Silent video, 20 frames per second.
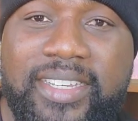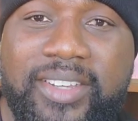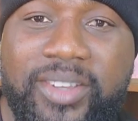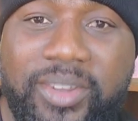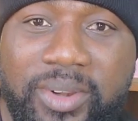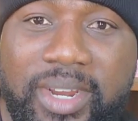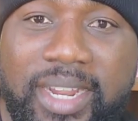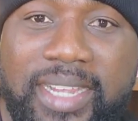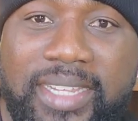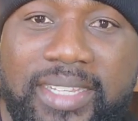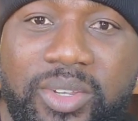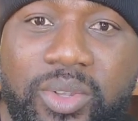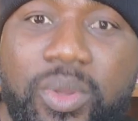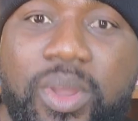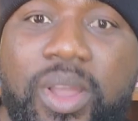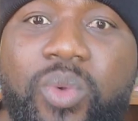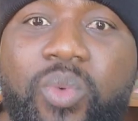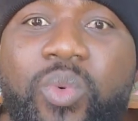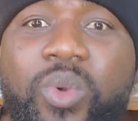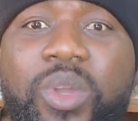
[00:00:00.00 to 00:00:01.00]
All right? Go
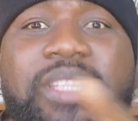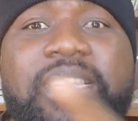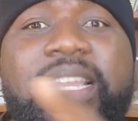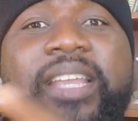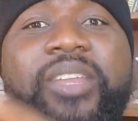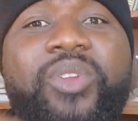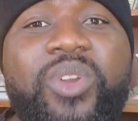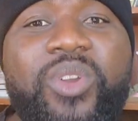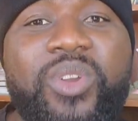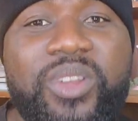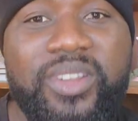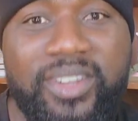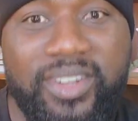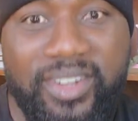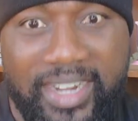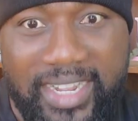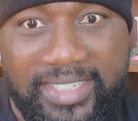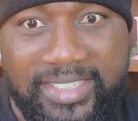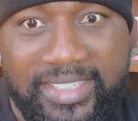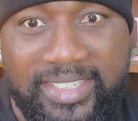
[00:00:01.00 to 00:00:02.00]
and water your own
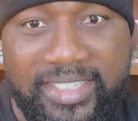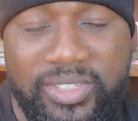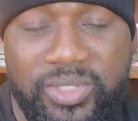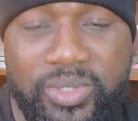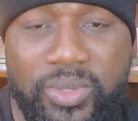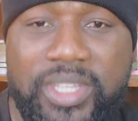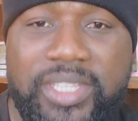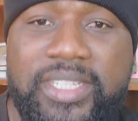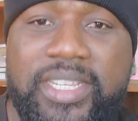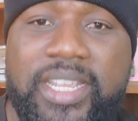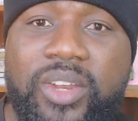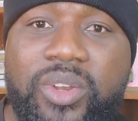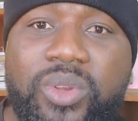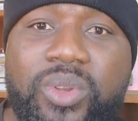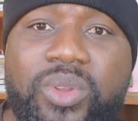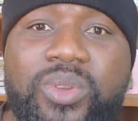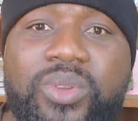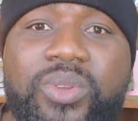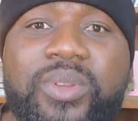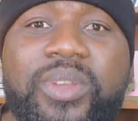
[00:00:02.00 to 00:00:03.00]
grass so it can
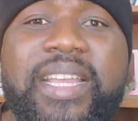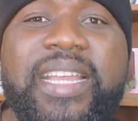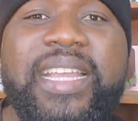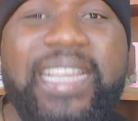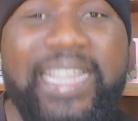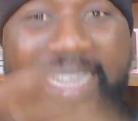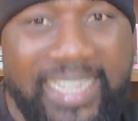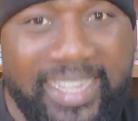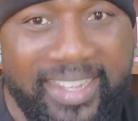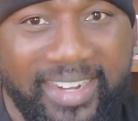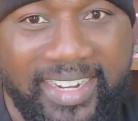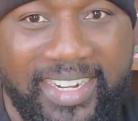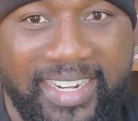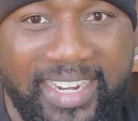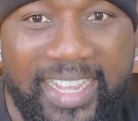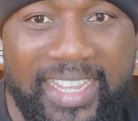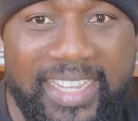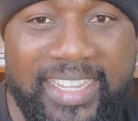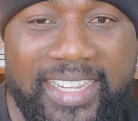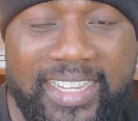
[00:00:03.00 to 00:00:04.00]
look
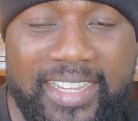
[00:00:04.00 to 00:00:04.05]
greener